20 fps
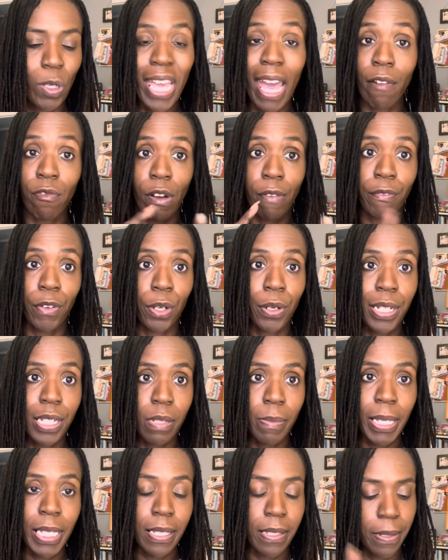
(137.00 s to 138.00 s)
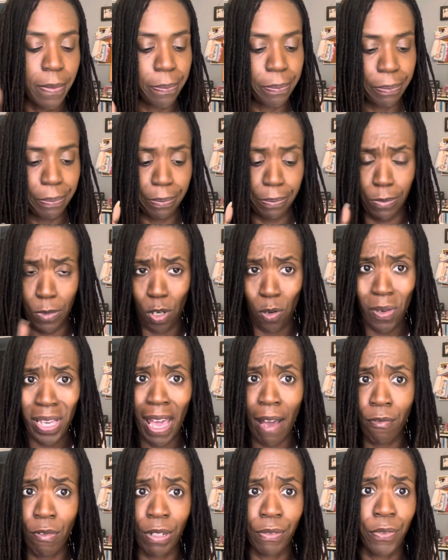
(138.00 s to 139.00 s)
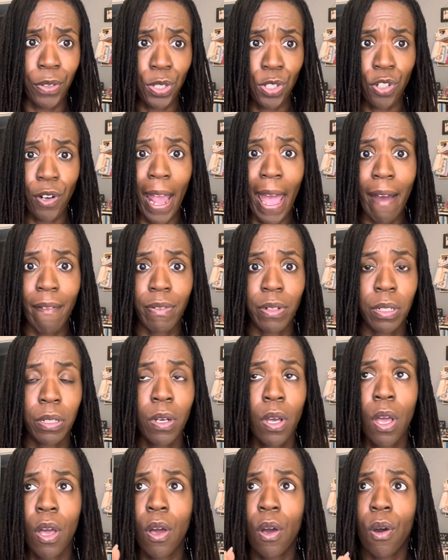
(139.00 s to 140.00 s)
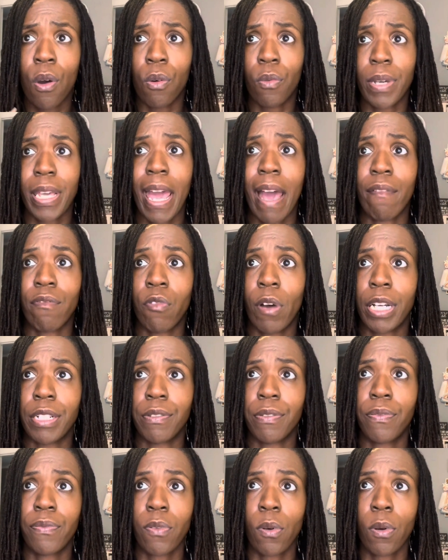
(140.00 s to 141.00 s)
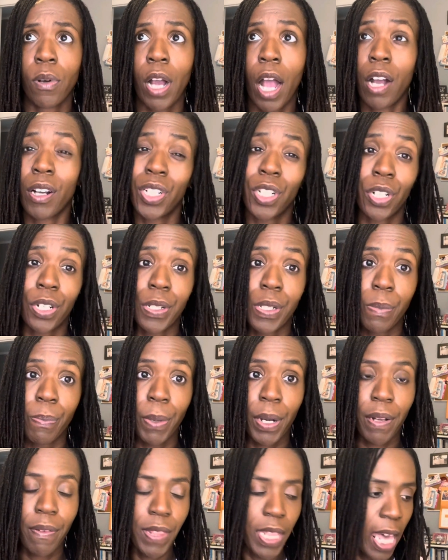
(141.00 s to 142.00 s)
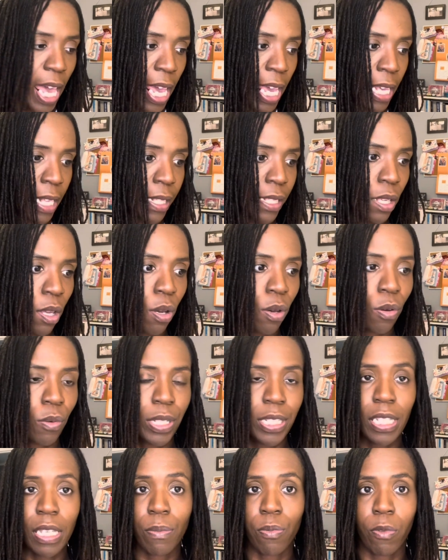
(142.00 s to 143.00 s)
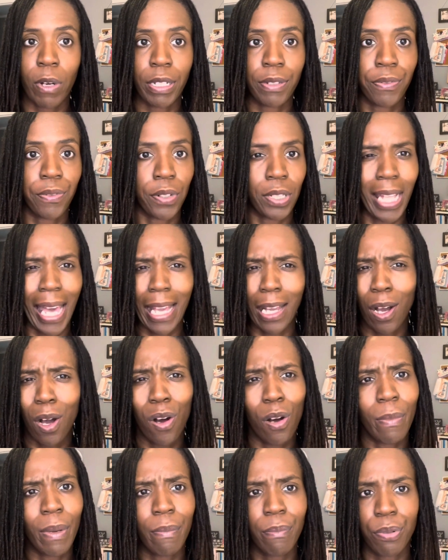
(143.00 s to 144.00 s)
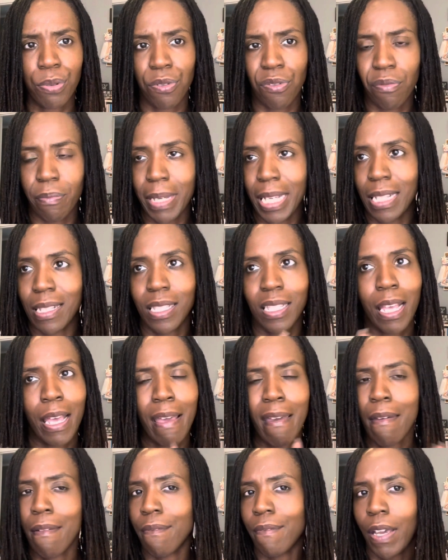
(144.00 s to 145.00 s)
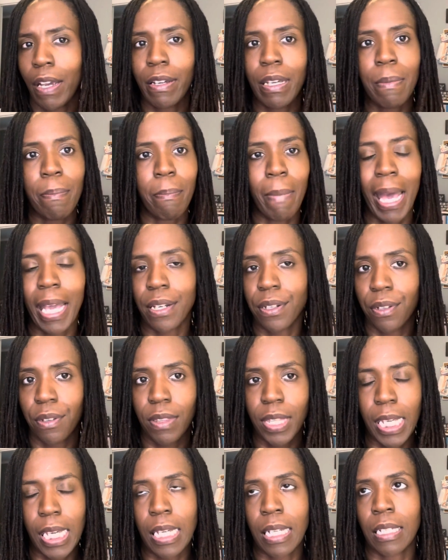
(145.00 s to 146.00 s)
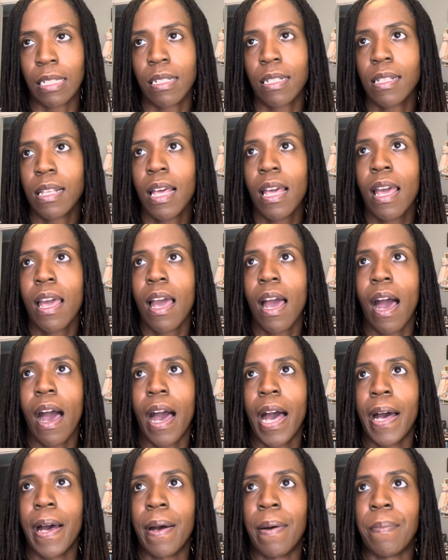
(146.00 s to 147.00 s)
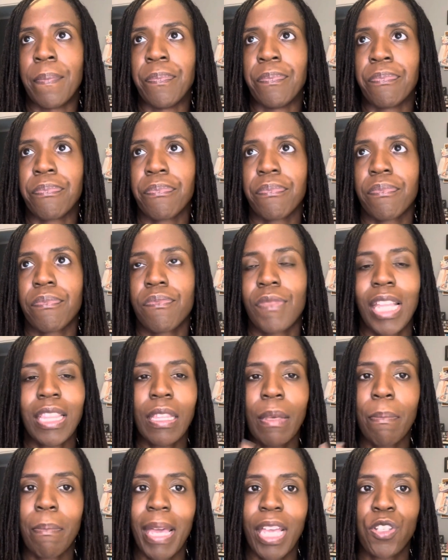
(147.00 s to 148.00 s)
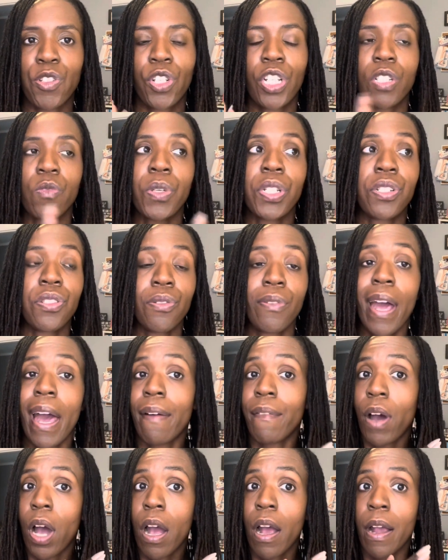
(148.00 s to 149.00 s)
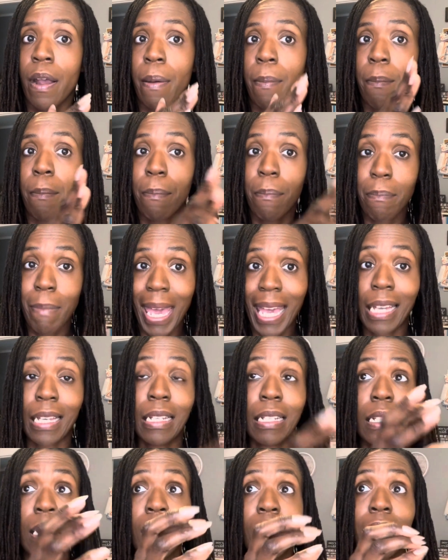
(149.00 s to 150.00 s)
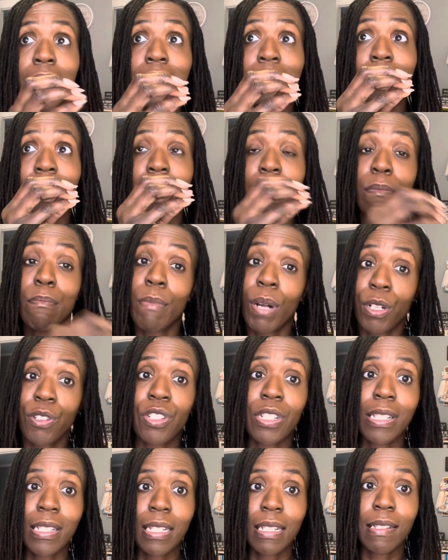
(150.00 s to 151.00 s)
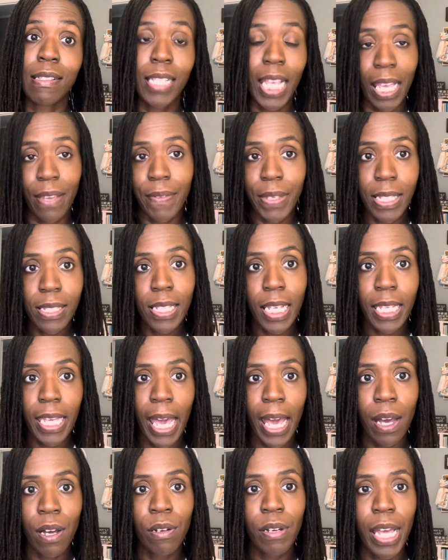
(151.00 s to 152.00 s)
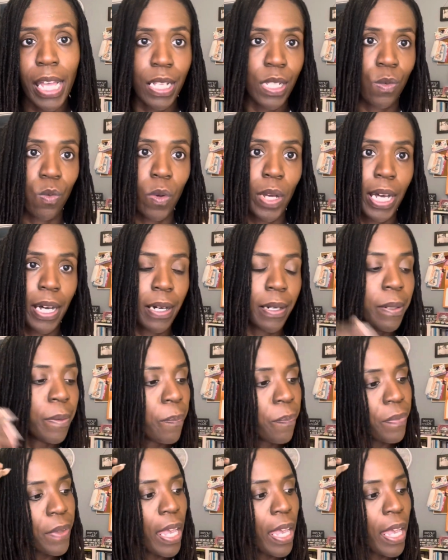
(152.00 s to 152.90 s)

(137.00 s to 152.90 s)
one for Christmas. We have one for travel. We have one for our girls' birthdays. We keep one for like home improvements, very minor things. Nothing major, because we do have our main emergency savings account as well.